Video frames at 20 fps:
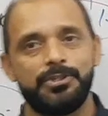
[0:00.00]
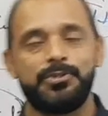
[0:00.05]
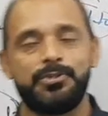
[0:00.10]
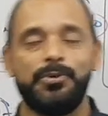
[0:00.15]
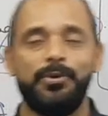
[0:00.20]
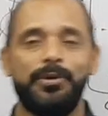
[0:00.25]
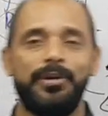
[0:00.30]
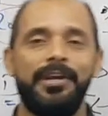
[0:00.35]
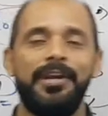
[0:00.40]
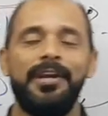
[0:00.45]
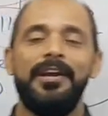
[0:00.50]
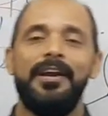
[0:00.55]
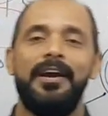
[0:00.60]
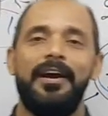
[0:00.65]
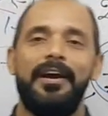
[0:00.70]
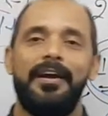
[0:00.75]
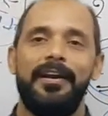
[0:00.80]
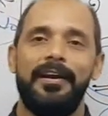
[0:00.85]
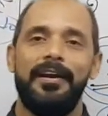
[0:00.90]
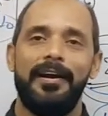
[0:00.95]
story,
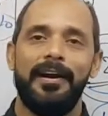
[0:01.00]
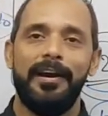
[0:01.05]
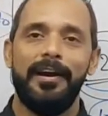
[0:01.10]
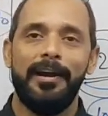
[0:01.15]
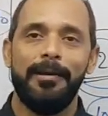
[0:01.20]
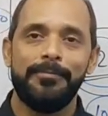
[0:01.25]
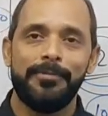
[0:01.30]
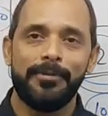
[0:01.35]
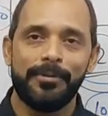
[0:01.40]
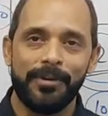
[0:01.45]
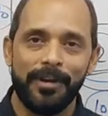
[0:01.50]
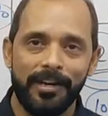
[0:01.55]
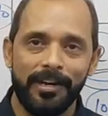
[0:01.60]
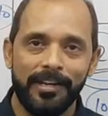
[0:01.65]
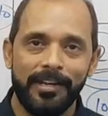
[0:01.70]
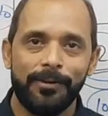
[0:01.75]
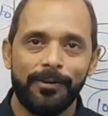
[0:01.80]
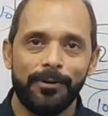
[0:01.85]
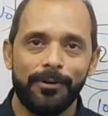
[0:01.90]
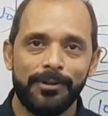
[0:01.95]
and I'm
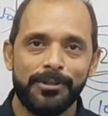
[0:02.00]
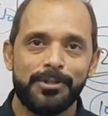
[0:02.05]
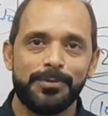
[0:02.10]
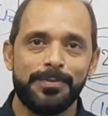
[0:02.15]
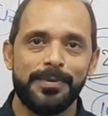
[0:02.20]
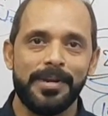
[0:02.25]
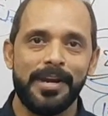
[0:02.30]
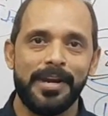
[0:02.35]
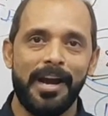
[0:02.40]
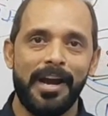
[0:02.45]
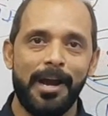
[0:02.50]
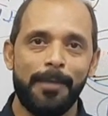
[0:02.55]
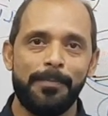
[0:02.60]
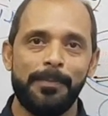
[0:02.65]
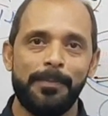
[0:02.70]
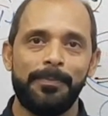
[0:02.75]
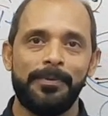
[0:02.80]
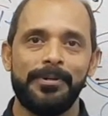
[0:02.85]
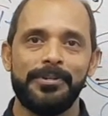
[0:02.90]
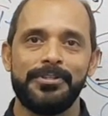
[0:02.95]
really going to be a happy
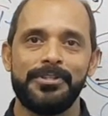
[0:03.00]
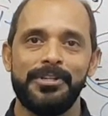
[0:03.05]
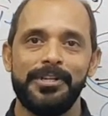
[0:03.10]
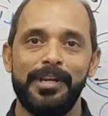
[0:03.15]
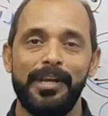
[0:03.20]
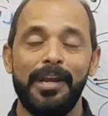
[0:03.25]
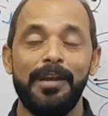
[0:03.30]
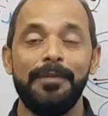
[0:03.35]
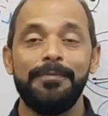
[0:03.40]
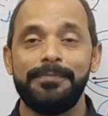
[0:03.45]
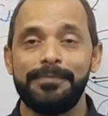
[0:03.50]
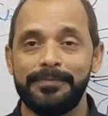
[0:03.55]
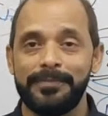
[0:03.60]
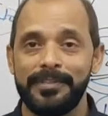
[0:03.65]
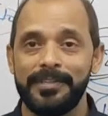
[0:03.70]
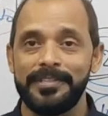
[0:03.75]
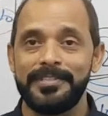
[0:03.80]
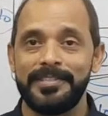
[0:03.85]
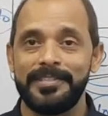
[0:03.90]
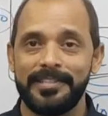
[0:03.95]
person if
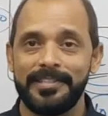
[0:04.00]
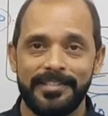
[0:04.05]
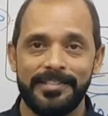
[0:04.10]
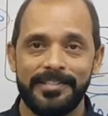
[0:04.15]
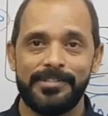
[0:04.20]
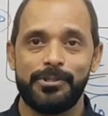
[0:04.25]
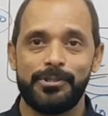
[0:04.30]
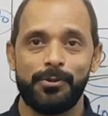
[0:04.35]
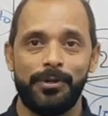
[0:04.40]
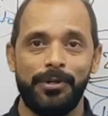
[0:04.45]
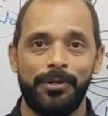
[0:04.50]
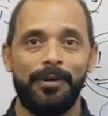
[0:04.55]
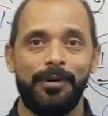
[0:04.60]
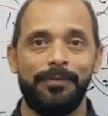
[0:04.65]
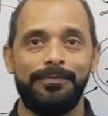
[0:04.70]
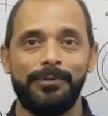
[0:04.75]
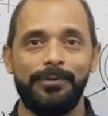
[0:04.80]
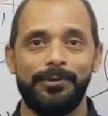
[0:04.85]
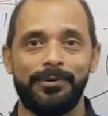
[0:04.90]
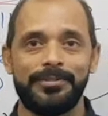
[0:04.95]
the success story
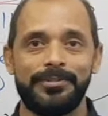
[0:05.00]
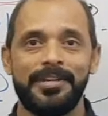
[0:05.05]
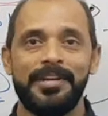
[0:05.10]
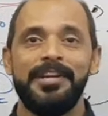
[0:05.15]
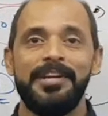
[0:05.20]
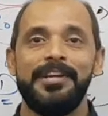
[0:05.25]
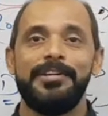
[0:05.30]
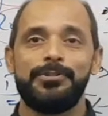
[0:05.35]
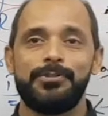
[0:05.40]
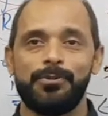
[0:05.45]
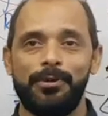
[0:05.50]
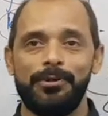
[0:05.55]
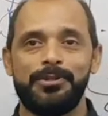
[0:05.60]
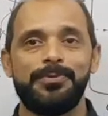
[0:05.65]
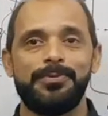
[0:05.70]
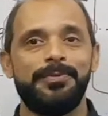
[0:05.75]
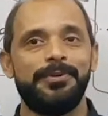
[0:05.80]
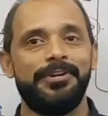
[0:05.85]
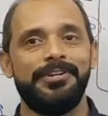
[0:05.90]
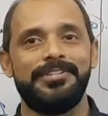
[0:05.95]
of yours is going
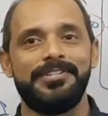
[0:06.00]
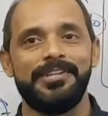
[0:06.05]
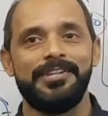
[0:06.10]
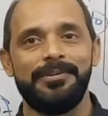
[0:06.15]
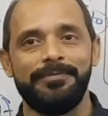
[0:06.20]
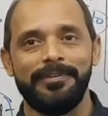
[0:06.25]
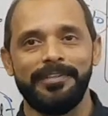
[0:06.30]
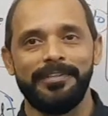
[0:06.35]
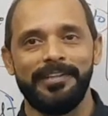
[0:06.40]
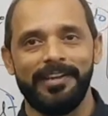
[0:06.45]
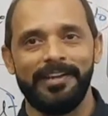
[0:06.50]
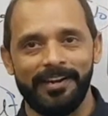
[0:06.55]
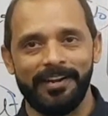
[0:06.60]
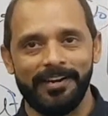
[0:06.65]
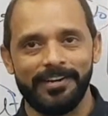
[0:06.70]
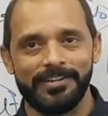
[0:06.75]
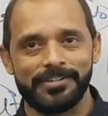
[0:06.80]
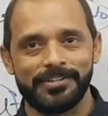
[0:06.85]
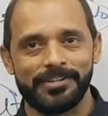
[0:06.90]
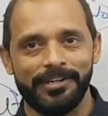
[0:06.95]
to be written with
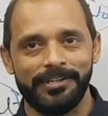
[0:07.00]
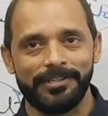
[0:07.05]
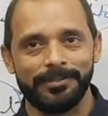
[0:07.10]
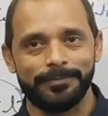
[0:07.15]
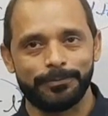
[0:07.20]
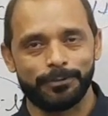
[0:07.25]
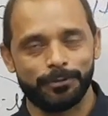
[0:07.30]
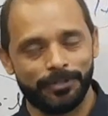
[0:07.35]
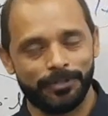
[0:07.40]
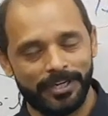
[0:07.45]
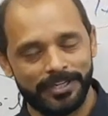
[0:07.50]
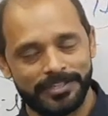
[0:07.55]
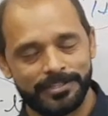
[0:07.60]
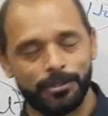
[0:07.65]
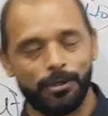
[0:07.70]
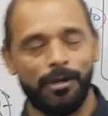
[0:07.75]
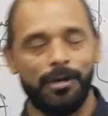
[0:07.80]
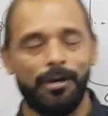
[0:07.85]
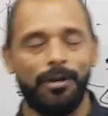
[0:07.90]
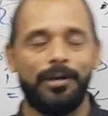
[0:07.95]
English Kingdom. So that's
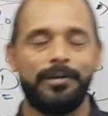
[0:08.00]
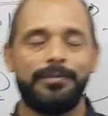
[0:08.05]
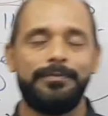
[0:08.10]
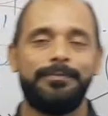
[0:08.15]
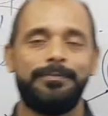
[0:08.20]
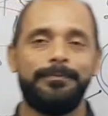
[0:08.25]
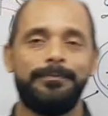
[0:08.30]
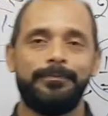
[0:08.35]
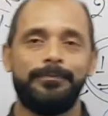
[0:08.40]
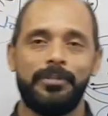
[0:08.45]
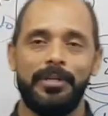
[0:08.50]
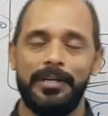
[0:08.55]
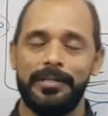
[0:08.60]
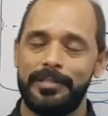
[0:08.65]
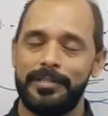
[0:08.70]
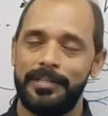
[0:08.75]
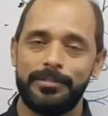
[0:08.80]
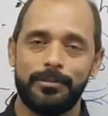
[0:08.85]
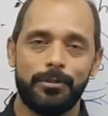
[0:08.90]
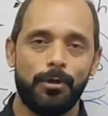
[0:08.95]
a lot,
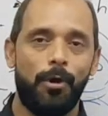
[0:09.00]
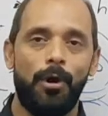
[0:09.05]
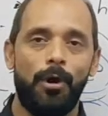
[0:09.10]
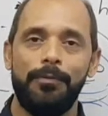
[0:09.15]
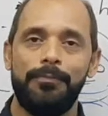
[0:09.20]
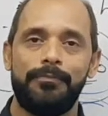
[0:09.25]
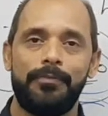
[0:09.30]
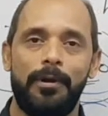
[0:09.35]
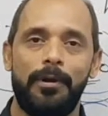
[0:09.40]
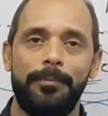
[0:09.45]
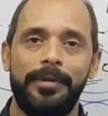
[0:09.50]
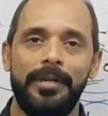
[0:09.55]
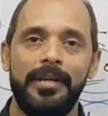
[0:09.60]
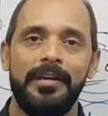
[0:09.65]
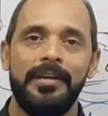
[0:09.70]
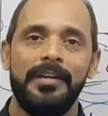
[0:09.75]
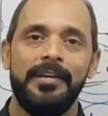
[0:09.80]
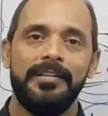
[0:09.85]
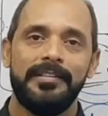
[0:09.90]
that's all from me.